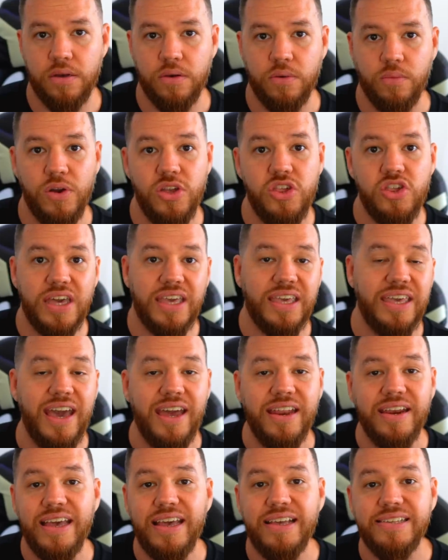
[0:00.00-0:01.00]
which
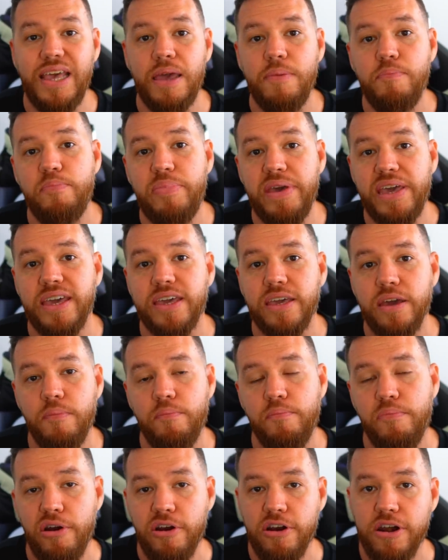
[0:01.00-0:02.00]
again is a
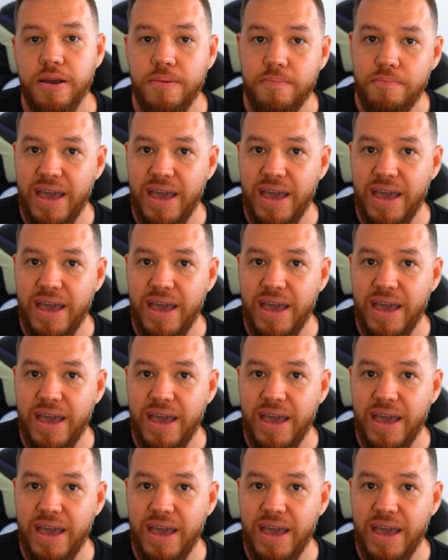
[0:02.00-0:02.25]
big burn